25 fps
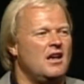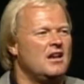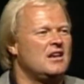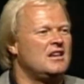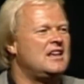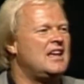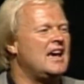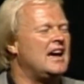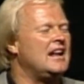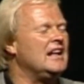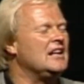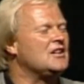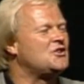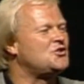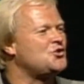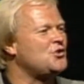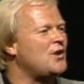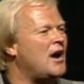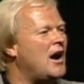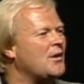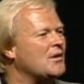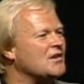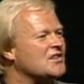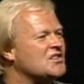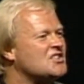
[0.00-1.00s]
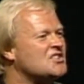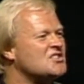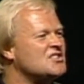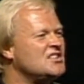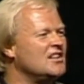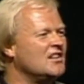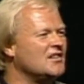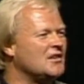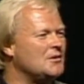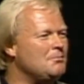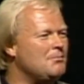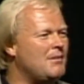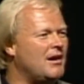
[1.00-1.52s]
Kenny Trout is
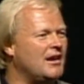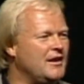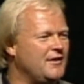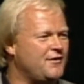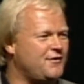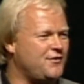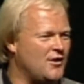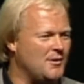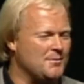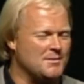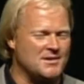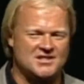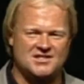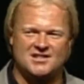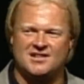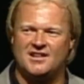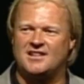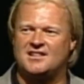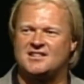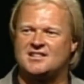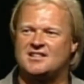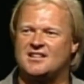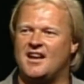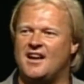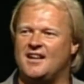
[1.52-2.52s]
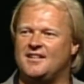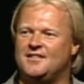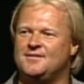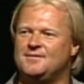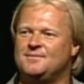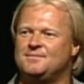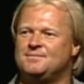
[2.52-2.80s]
stealing money from us, they said.